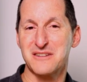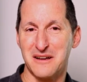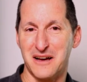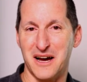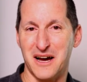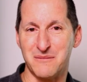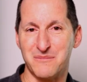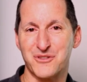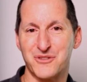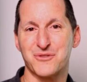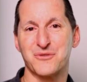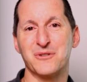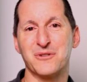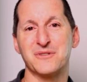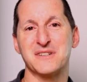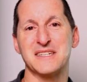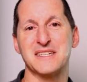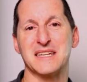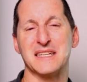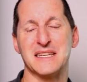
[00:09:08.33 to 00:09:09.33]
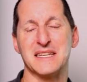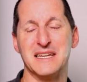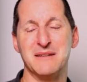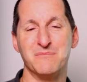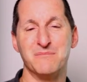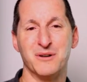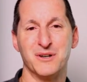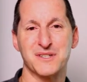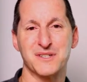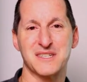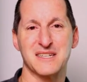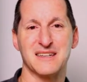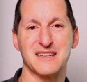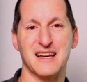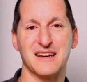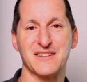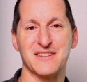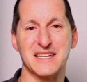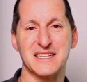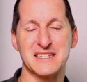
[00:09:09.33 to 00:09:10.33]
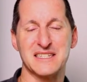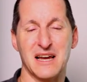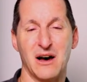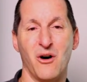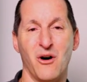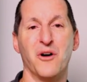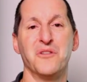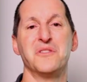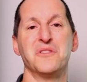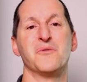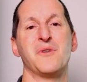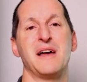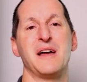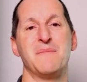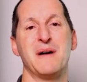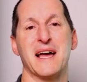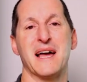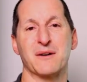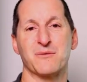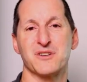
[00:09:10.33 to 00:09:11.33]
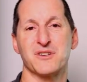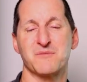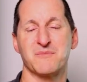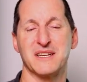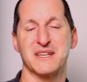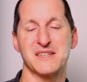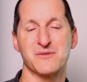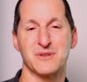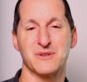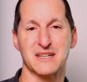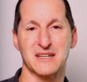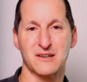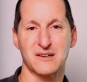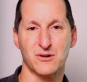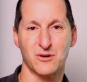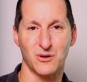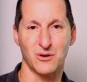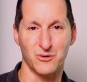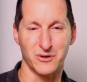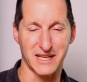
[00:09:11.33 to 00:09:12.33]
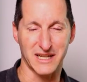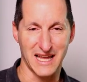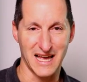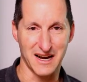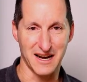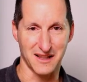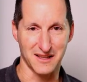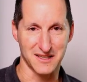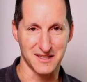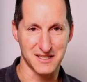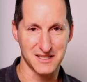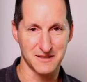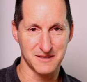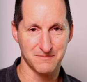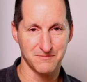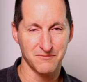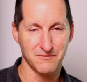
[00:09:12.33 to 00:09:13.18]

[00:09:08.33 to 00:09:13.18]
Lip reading: I'm thrilled to see that in-person events are on the way back, which means we're clawing out of this.